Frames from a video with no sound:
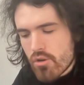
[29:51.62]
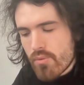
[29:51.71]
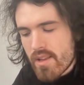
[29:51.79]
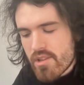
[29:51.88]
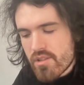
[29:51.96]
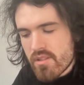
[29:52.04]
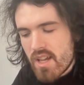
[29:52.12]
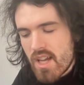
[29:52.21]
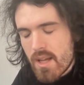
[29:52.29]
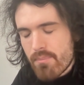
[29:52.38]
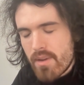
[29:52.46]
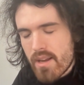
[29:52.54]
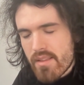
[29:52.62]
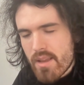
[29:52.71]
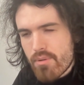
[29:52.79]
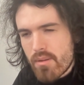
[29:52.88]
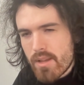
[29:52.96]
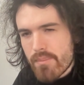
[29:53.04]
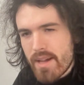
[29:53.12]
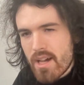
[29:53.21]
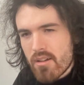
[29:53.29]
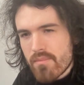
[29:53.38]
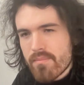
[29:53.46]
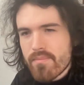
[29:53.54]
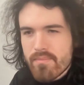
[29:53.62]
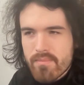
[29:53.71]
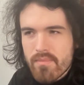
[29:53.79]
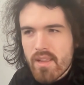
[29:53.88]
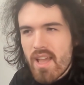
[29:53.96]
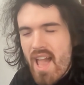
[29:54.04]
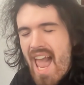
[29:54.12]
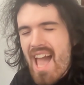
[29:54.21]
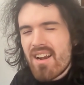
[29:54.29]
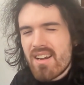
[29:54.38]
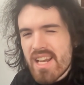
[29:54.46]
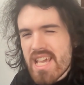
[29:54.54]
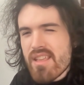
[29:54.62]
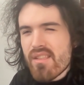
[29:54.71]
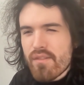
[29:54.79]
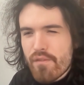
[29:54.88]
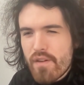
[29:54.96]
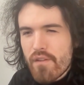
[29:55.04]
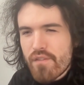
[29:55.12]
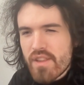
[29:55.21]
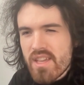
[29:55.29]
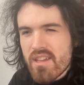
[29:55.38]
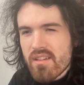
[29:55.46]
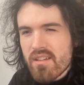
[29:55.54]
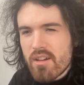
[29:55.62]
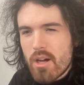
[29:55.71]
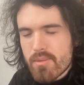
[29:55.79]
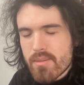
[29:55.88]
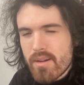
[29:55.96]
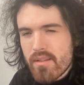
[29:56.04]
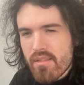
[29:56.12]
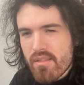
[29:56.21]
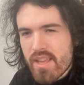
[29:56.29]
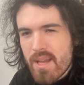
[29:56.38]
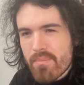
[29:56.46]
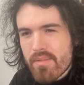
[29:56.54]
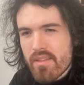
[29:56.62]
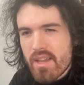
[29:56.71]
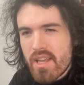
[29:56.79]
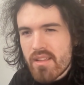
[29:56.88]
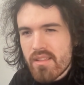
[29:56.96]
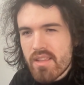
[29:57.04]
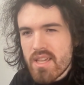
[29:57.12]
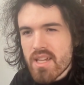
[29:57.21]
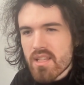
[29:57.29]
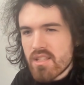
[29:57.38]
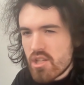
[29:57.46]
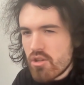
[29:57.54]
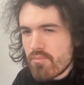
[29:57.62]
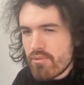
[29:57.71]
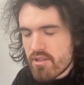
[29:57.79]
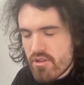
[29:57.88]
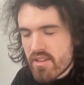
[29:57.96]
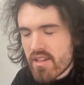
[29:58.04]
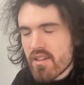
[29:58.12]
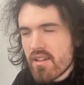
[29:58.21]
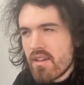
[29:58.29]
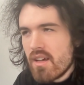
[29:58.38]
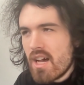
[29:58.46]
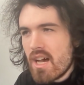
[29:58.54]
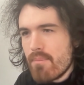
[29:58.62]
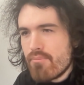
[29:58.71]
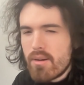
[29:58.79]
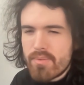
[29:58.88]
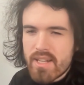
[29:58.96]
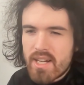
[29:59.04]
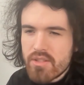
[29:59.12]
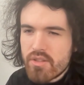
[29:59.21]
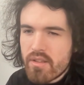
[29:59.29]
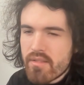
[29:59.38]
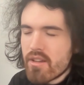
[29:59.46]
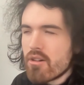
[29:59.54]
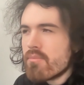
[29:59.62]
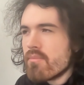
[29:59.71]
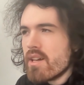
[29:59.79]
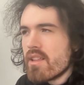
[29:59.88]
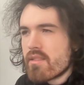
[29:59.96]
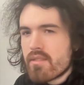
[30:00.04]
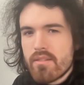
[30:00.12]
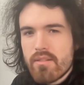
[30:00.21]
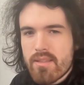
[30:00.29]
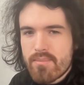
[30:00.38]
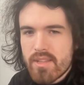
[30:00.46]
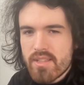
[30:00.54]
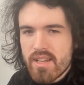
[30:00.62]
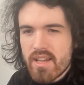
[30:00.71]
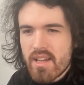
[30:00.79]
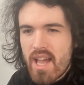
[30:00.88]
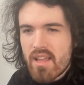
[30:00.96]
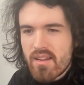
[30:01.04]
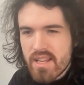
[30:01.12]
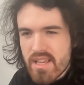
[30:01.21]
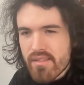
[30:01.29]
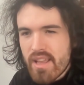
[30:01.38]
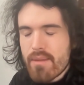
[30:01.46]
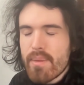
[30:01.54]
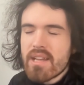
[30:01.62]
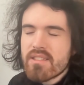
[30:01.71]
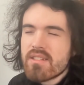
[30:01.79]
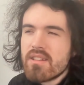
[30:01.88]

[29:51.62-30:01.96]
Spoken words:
question. I'd say probably about at least 50 optimizer steps in the continued pre-training. Probably 100 or so is something to at least aim at,